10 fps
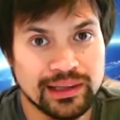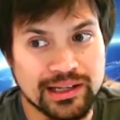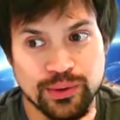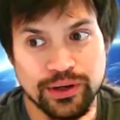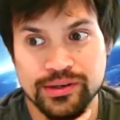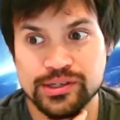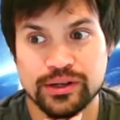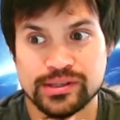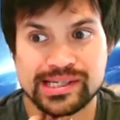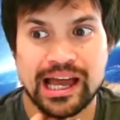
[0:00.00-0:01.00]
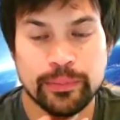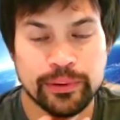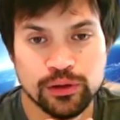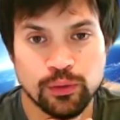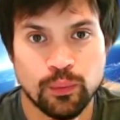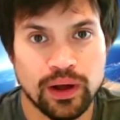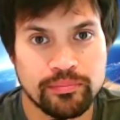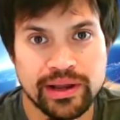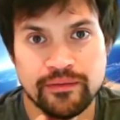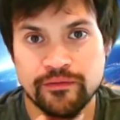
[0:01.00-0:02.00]
That's what I was doing. I was scalping on the one
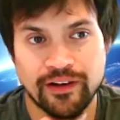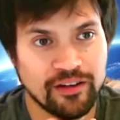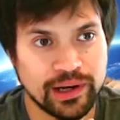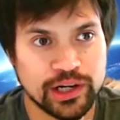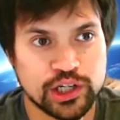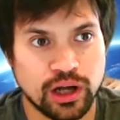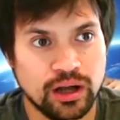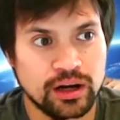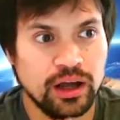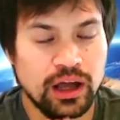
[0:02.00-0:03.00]
minute and five minute chart.